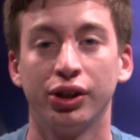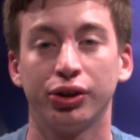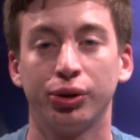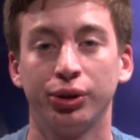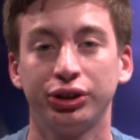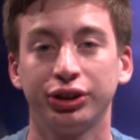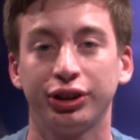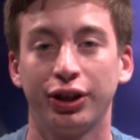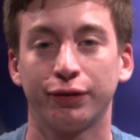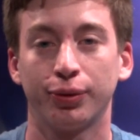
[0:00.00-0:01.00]
The donation
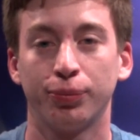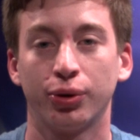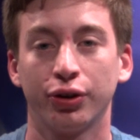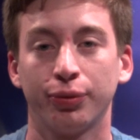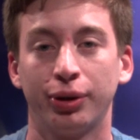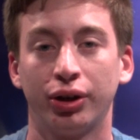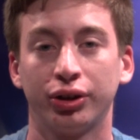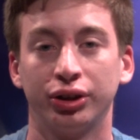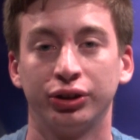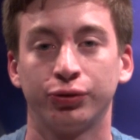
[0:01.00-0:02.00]
came from Port of
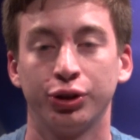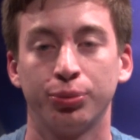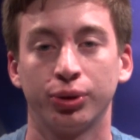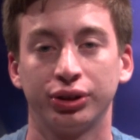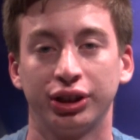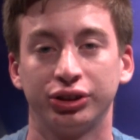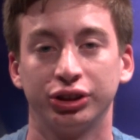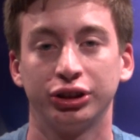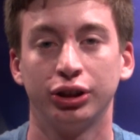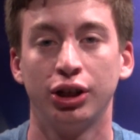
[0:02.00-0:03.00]
America in Freeport,
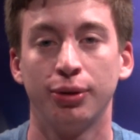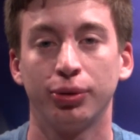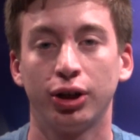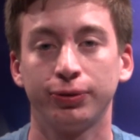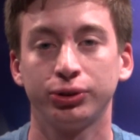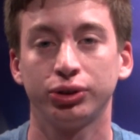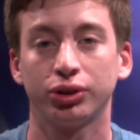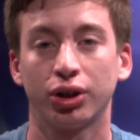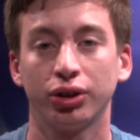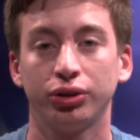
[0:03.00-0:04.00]
Texas, but
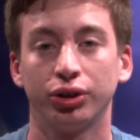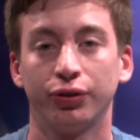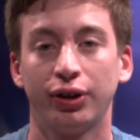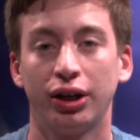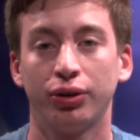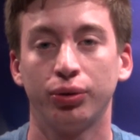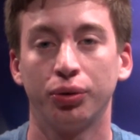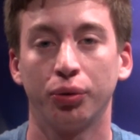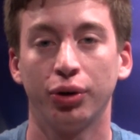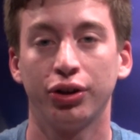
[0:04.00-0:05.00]
officers are unclear of how
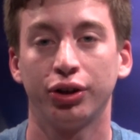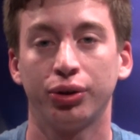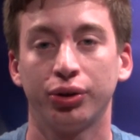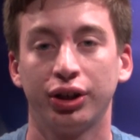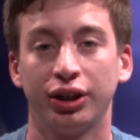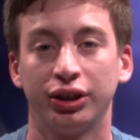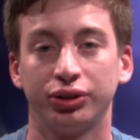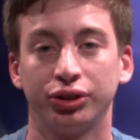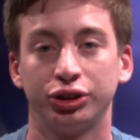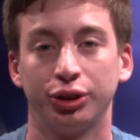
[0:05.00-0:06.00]
or when the cocaine
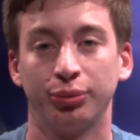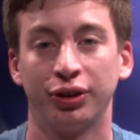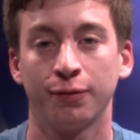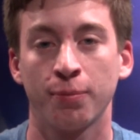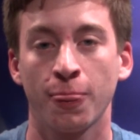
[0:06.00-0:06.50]
entered the shipment.